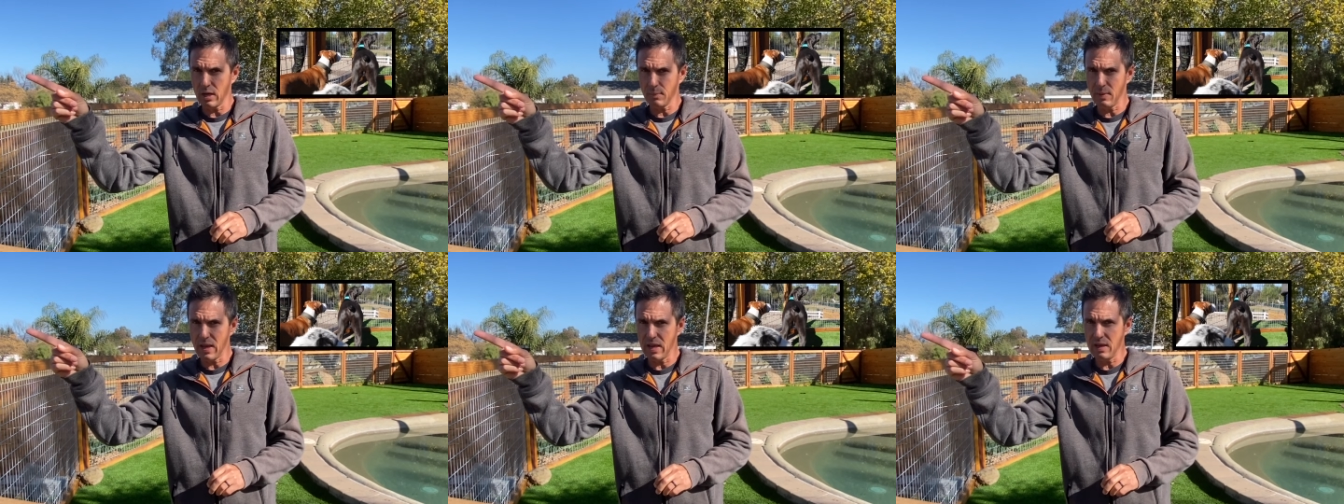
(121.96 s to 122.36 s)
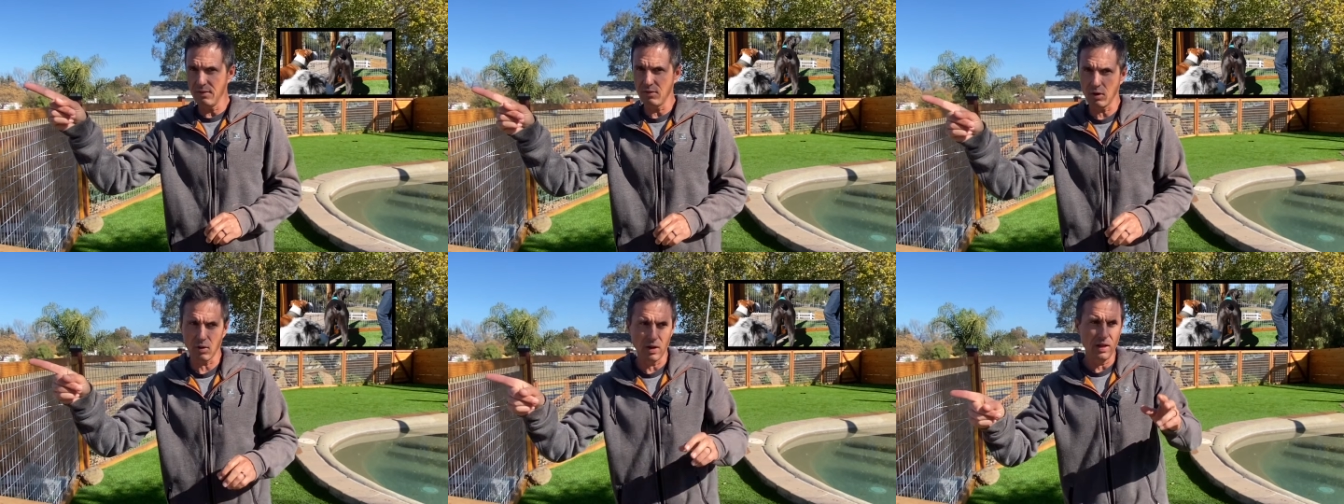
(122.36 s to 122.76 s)

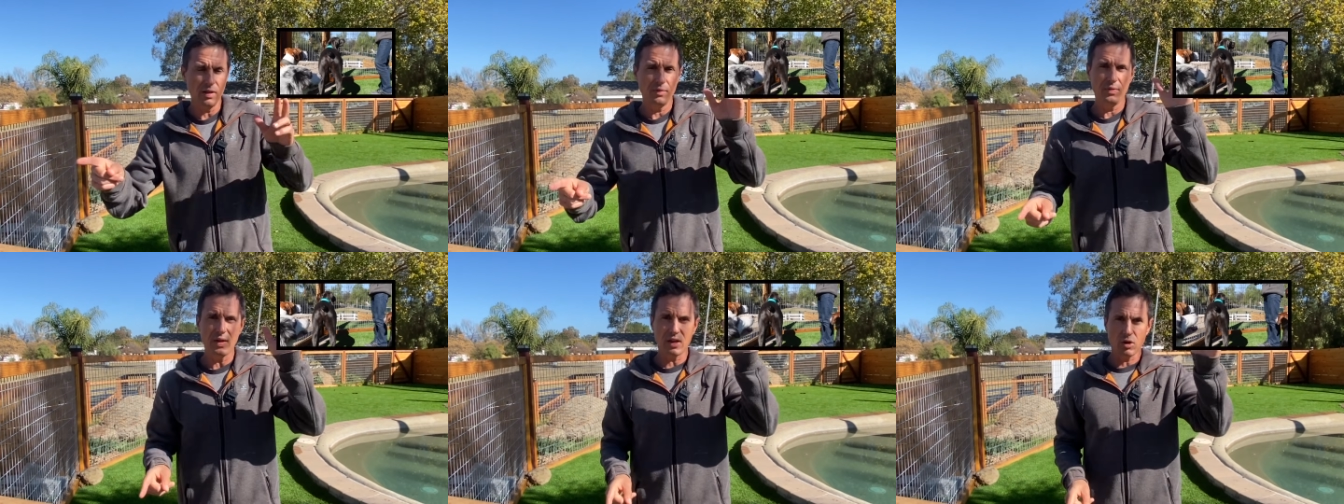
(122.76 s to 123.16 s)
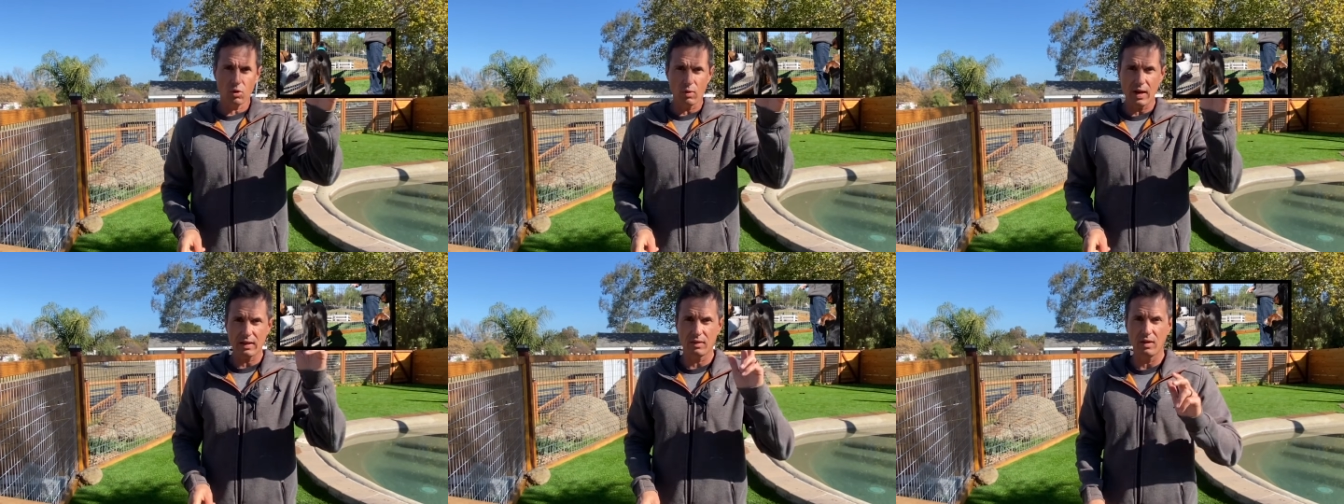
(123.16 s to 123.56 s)
behavior, then
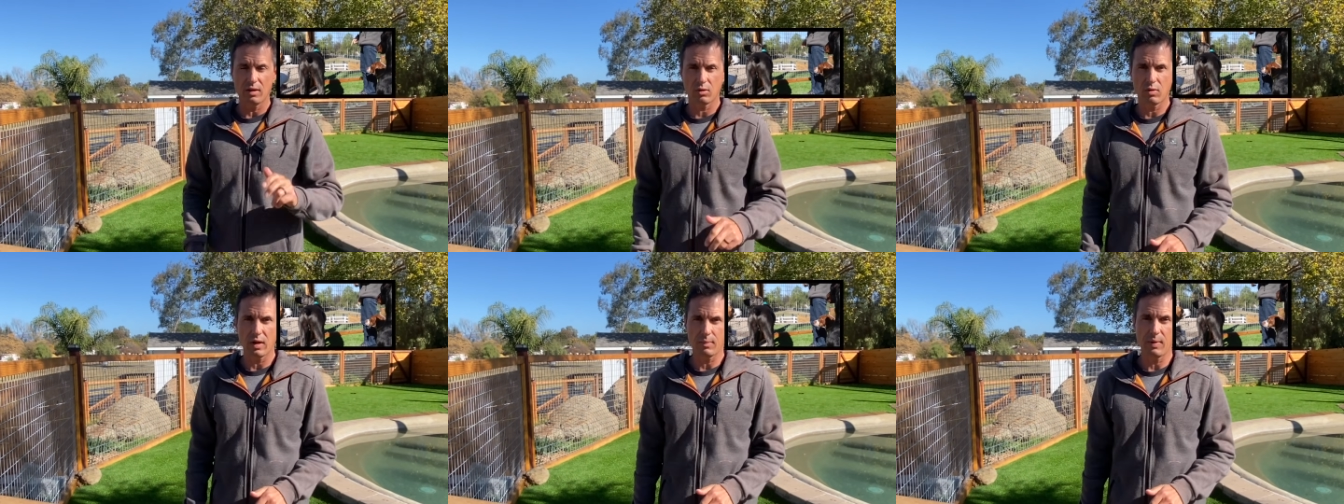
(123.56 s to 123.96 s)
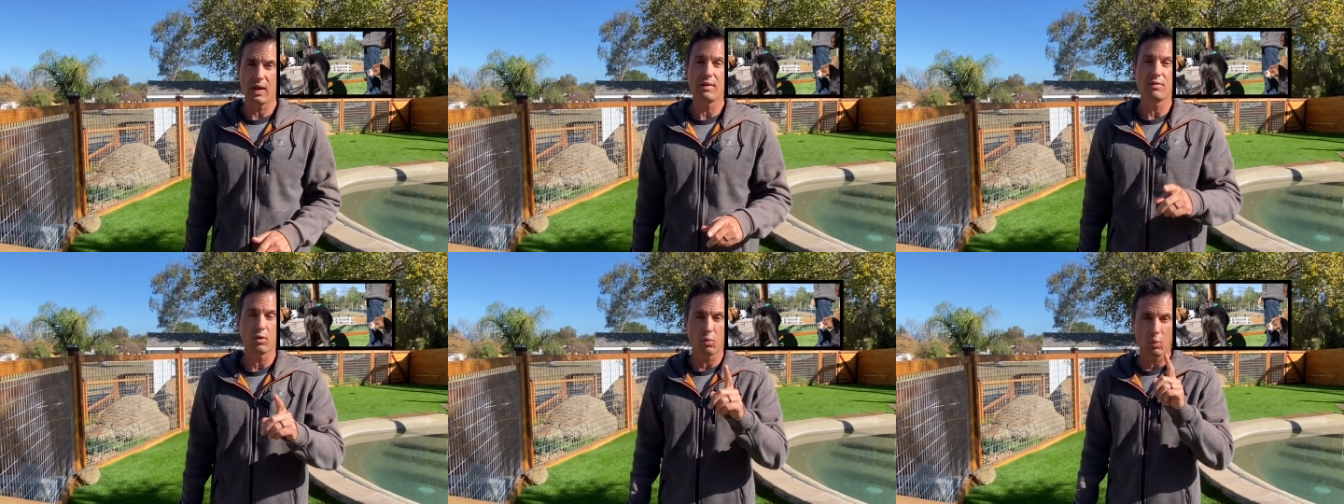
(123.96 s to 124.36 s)
correct the incorrect
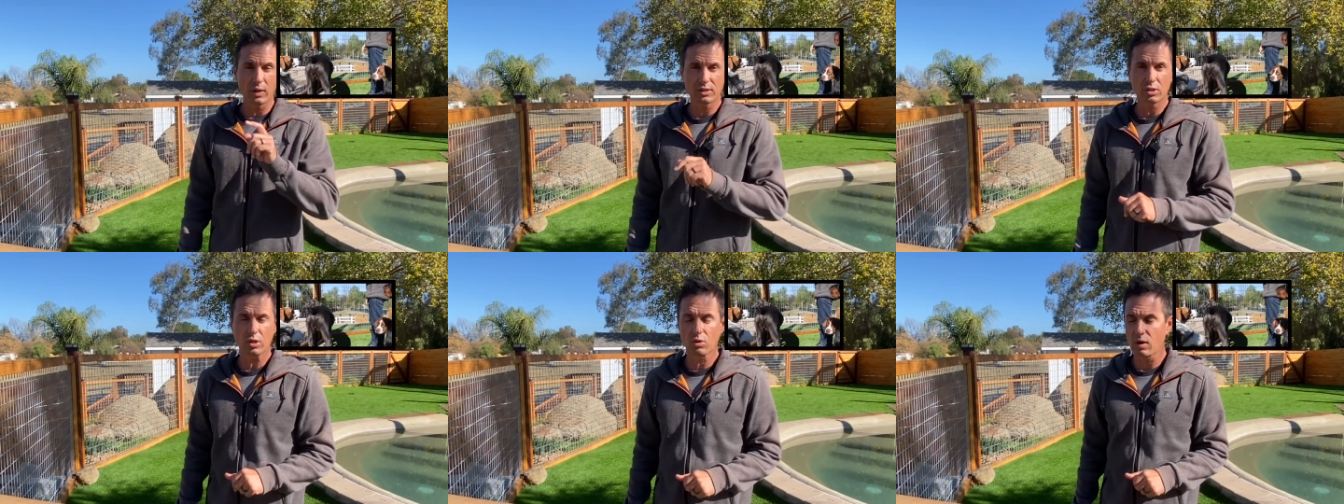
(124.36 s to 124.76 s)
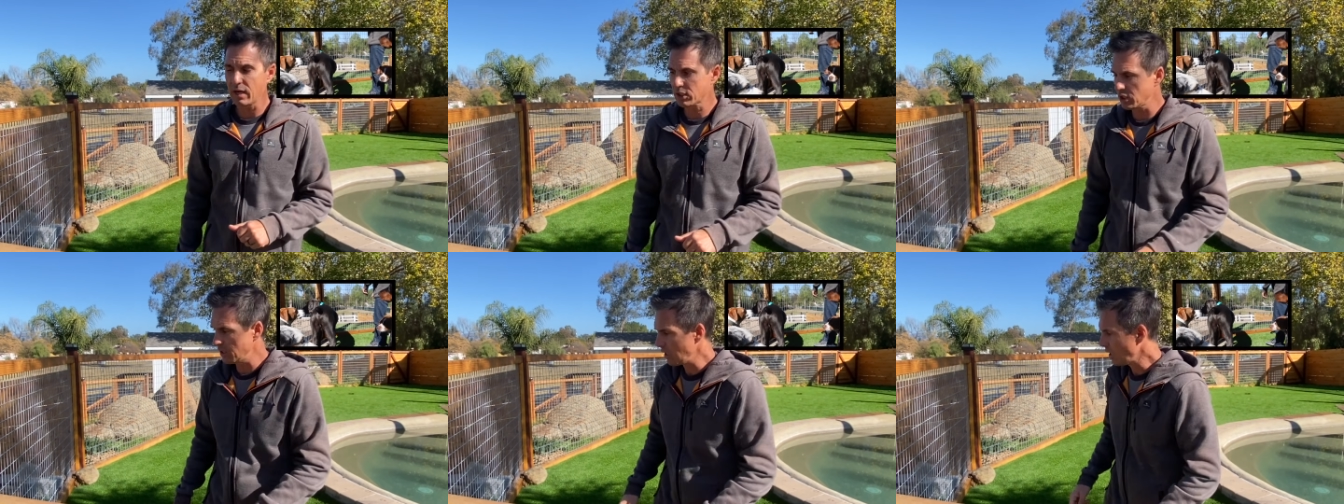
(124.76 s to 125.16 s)
behavior. What's the
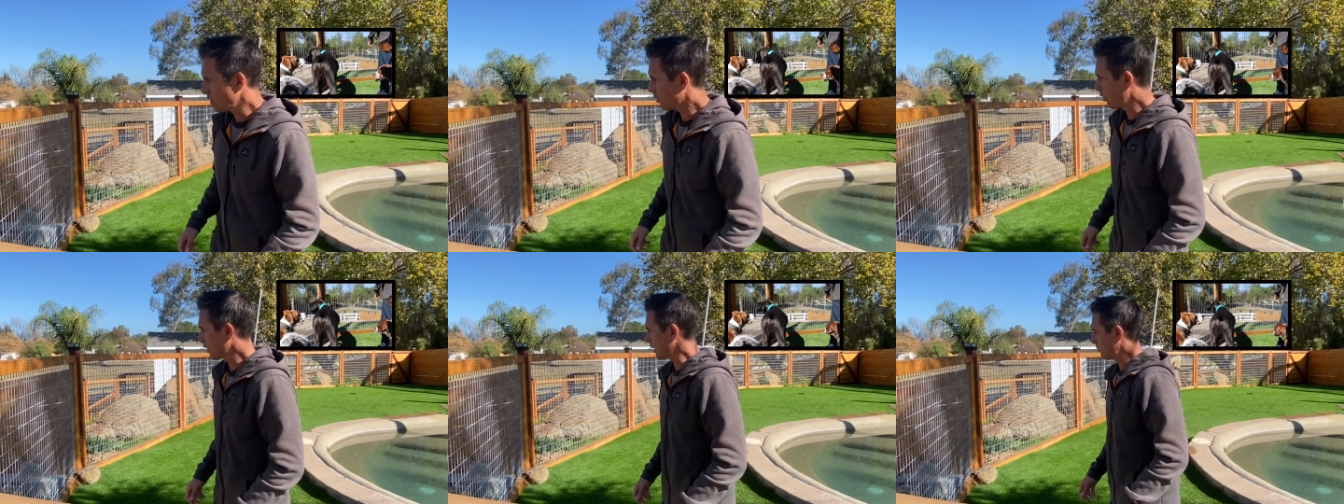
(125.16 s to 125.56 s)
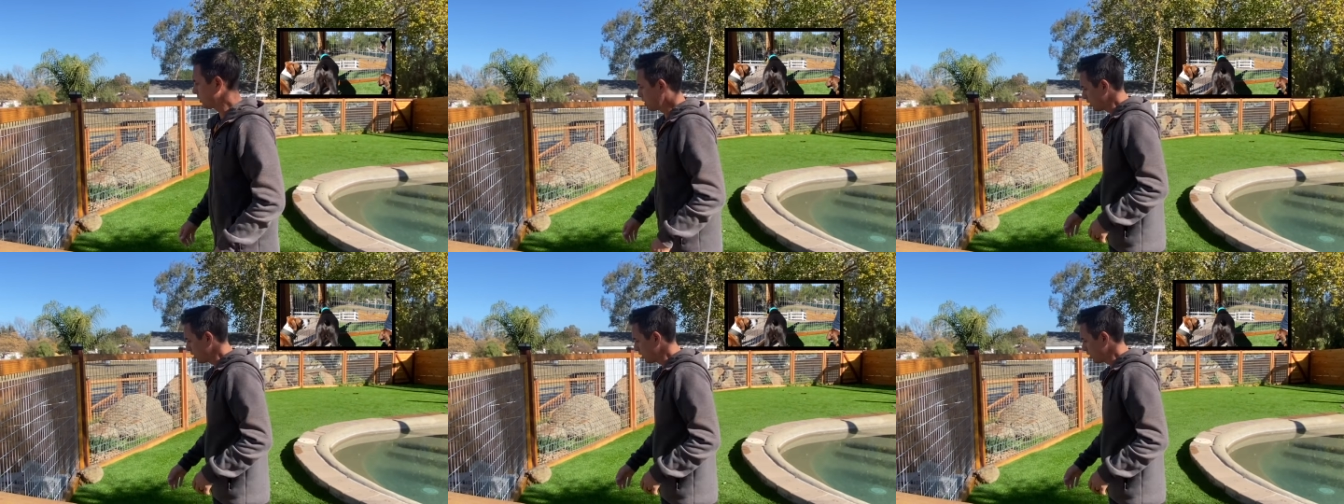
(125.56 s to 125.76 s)
correction? Going up to the